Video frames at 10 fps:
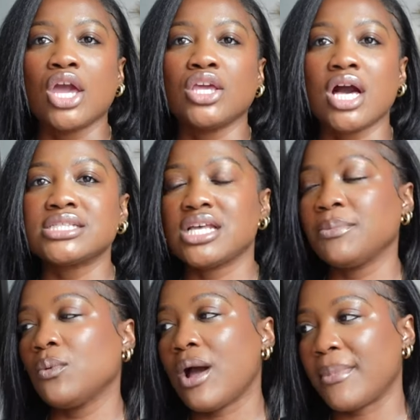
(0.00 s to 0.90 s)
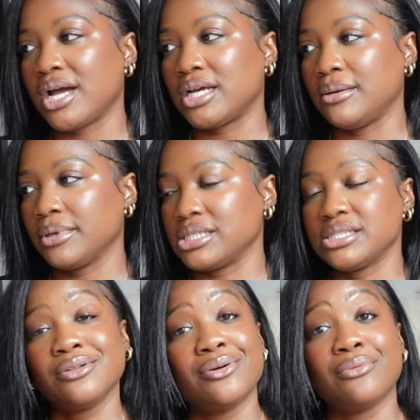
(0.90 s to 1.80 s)
Y'all tell me why my
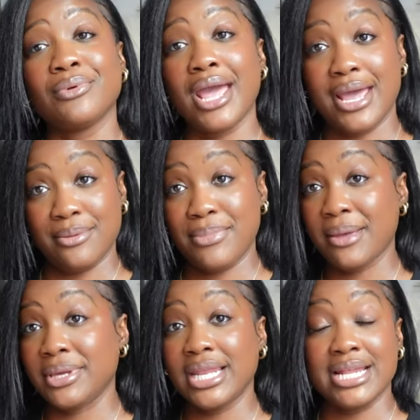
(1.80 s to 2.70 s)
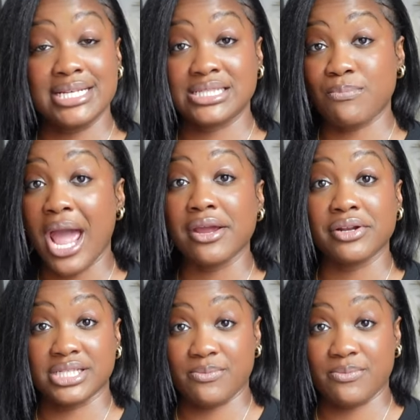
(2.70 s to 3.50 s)
concealer had, baby, it had expired.